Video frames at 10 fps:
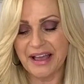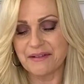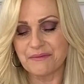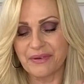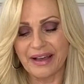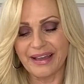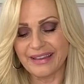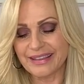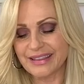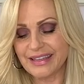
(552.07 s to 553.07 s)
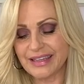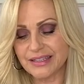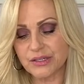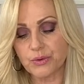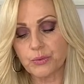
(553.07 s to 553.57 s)
But these
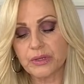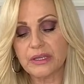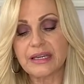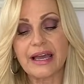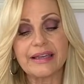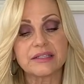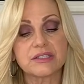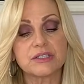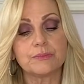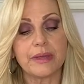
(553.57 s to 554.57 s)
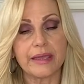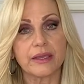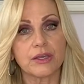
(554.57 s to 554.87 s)
are really nice to make,